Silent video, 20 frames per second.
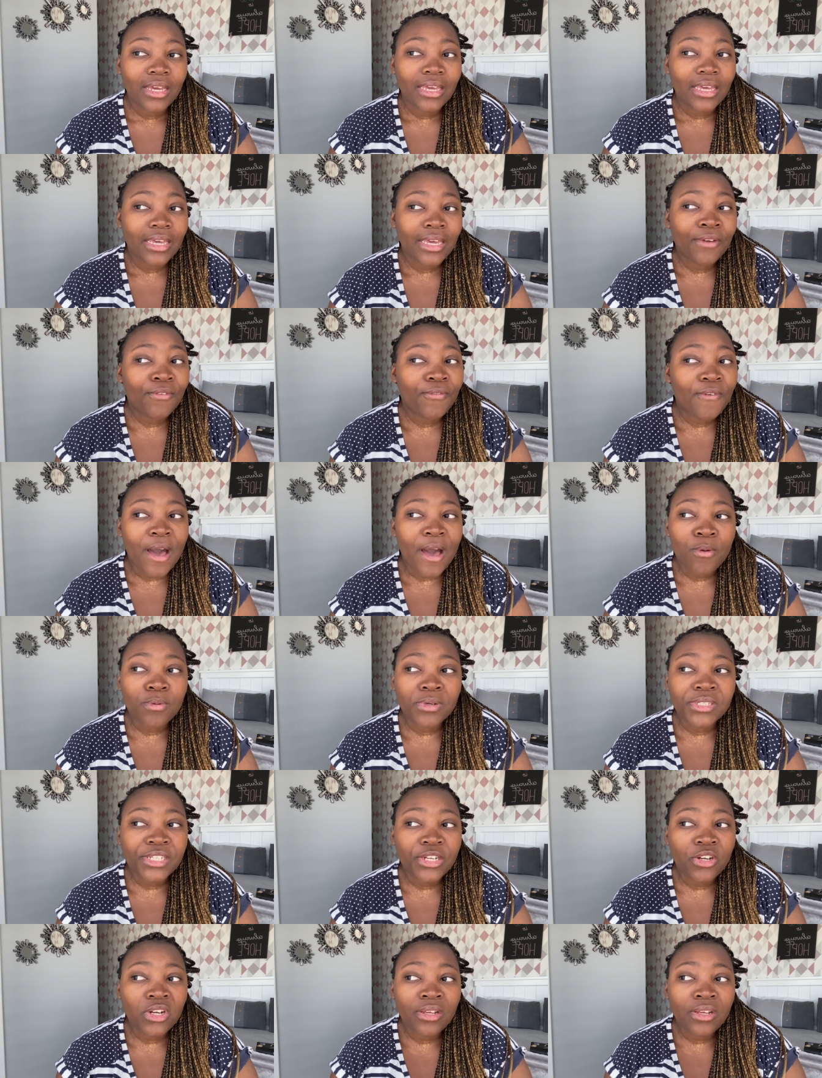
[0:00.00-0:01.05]
if I
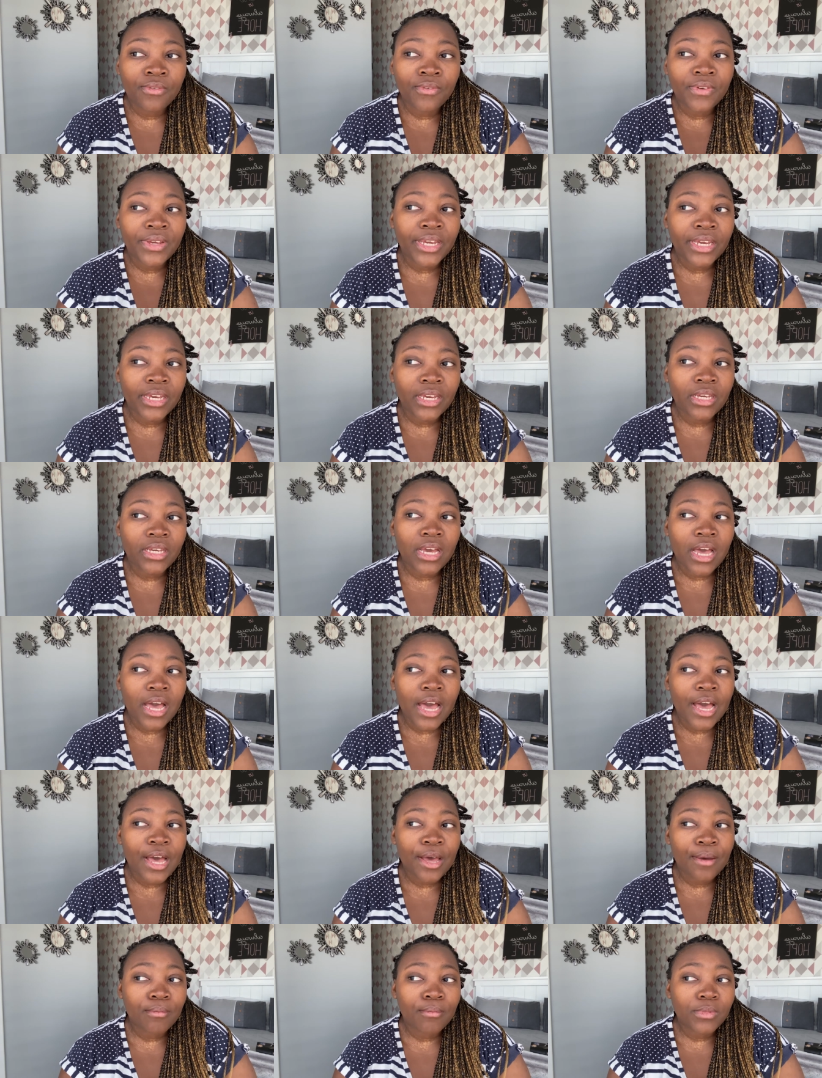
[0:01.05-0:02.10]
was living um,